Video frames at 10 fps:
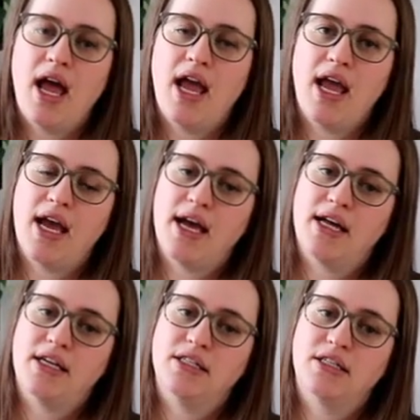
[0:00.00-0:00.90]

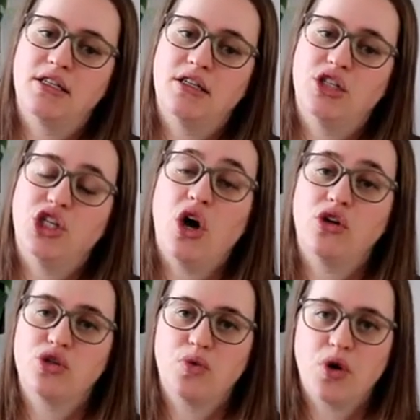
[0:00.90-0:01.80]
And she
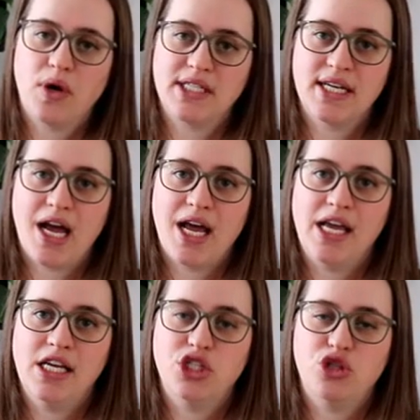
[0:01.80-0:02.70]
also requested
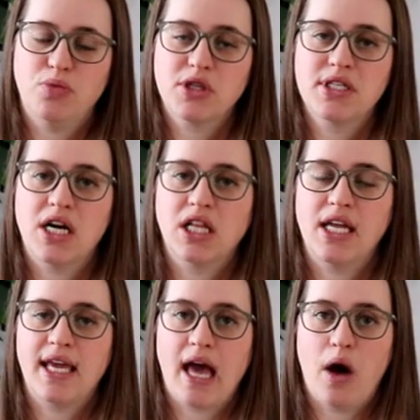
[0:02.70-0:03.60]
a super
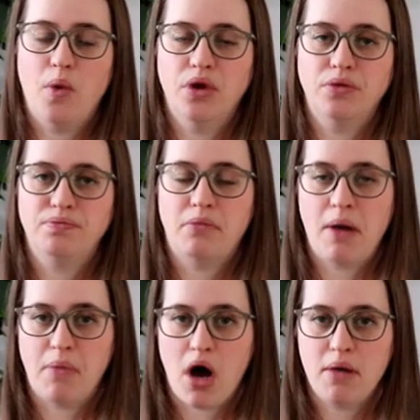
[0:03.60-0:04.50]
snuggly cowl. My
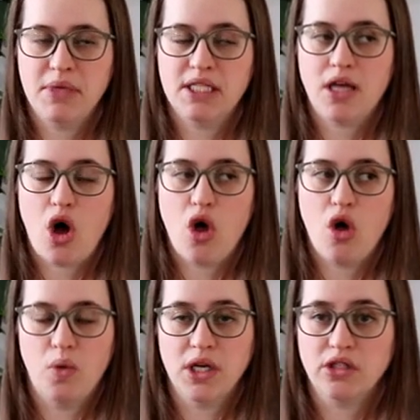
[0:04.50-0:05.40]
mom is
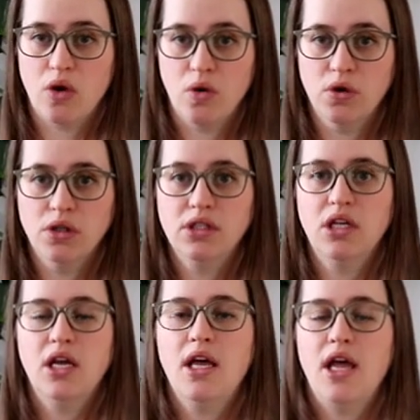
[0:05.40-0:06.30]
always cold,
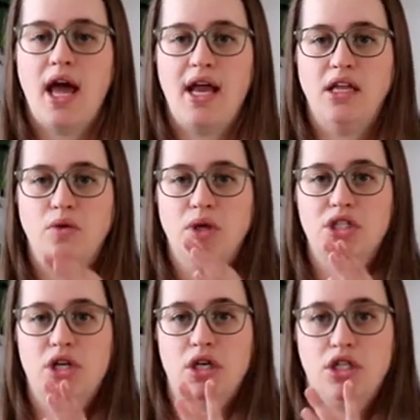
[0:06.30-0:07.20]
and in the
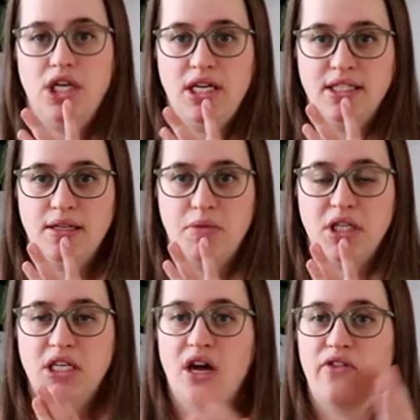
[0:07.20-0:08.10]
winter she needs something
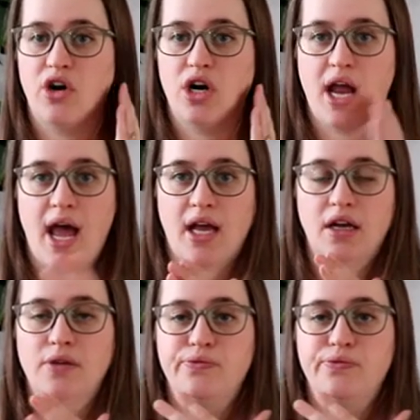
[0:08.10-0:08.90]
to cover her neck.